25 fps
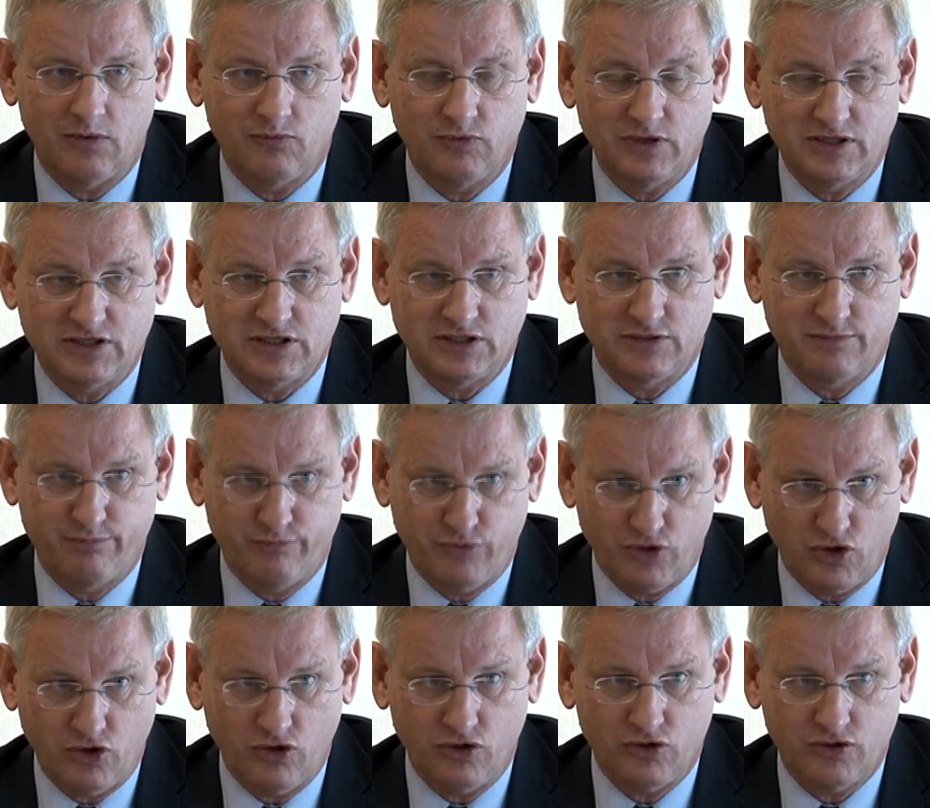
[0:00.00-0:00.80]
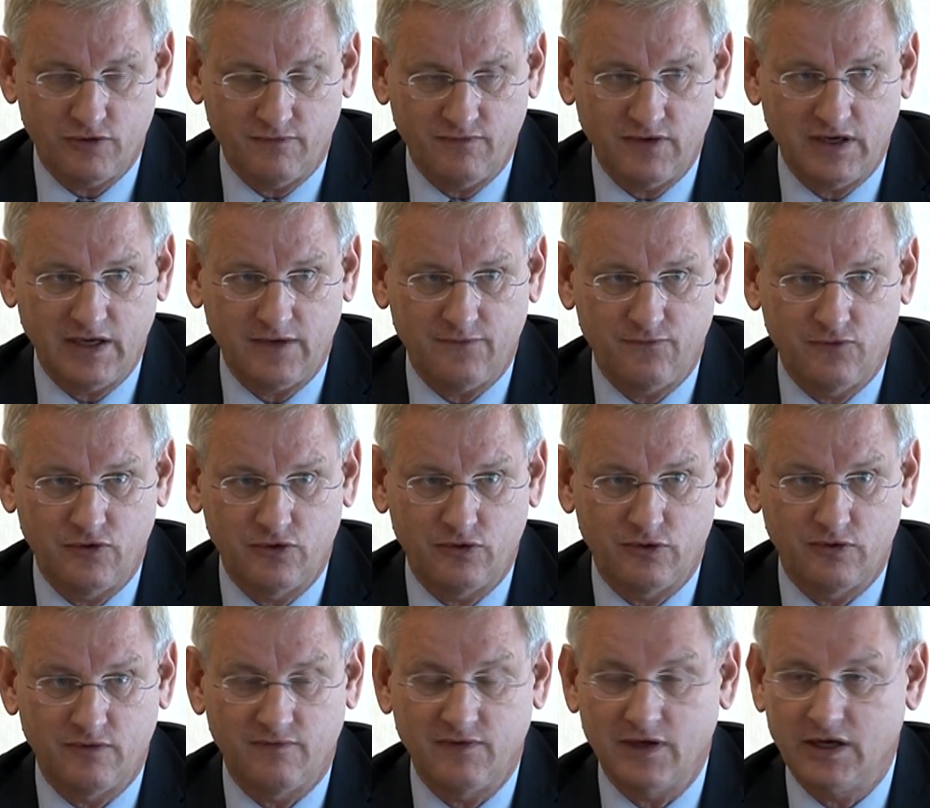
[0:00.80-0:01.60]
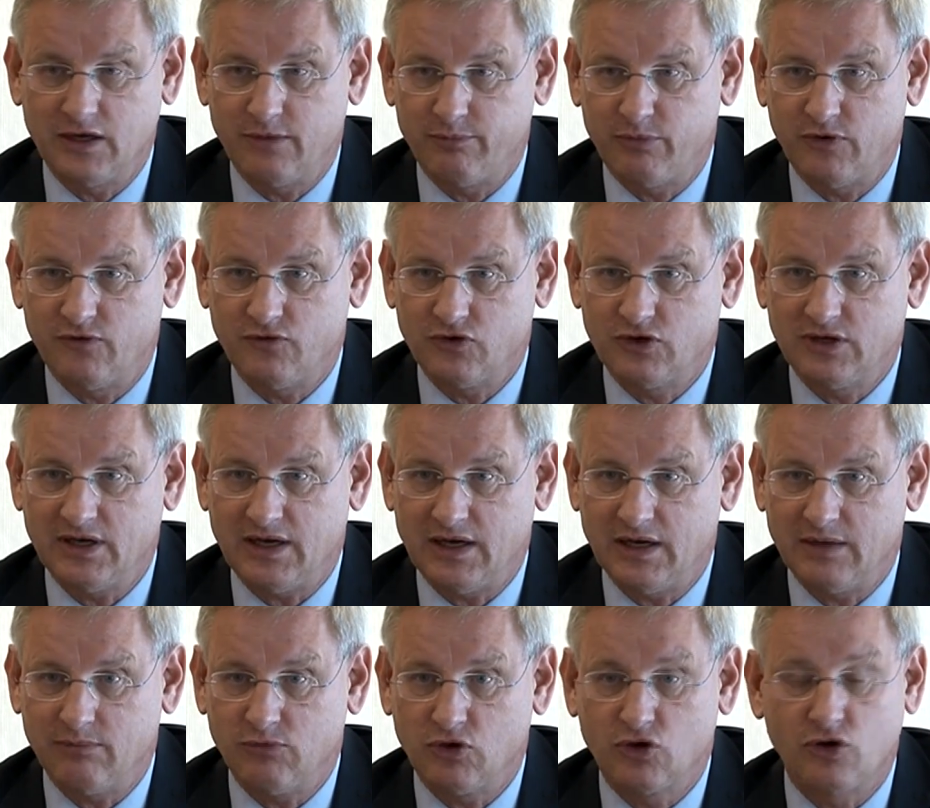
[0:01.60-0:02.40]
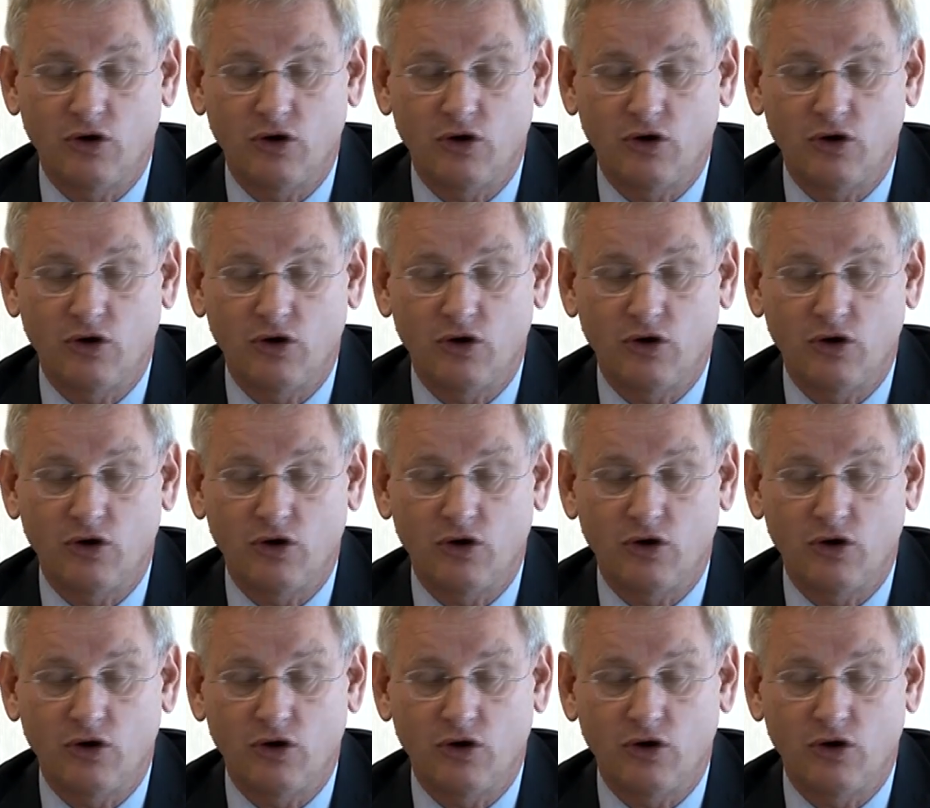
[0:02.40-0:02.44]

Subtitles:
which is part of an effort to develop over time